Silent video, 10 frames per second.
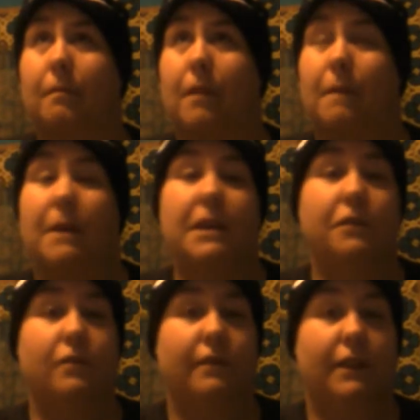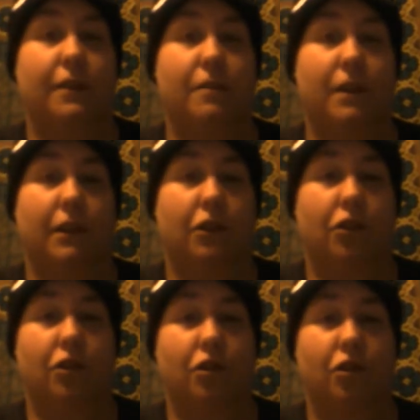I might do a video kind of
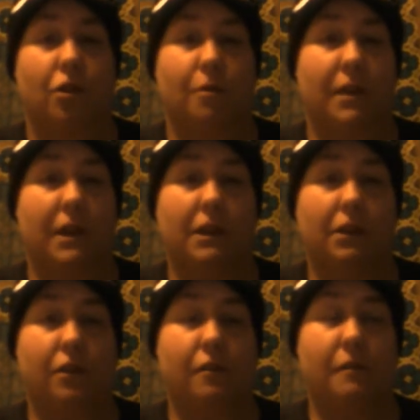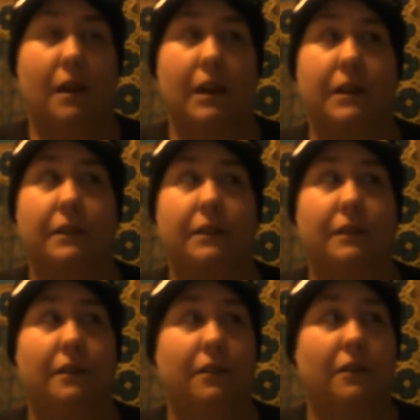showing it to you guys,
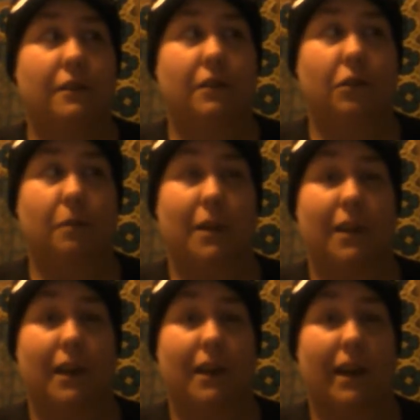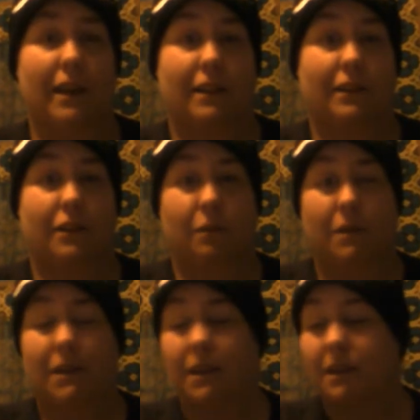just being like, hey, this is what
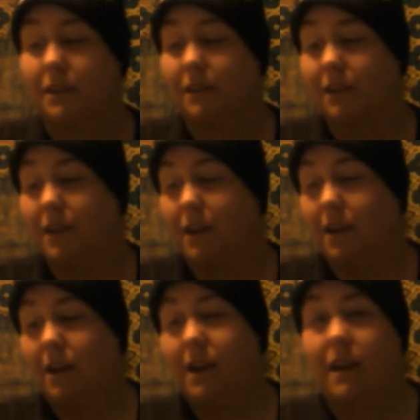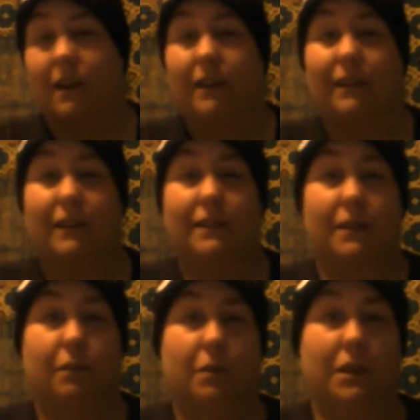it is, and this is
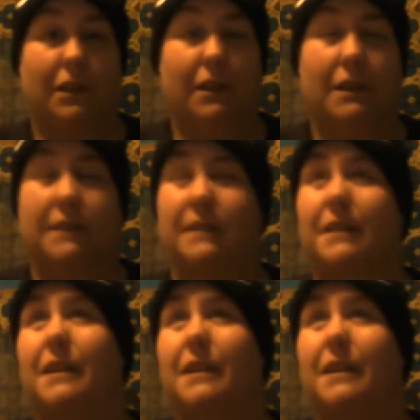what it does.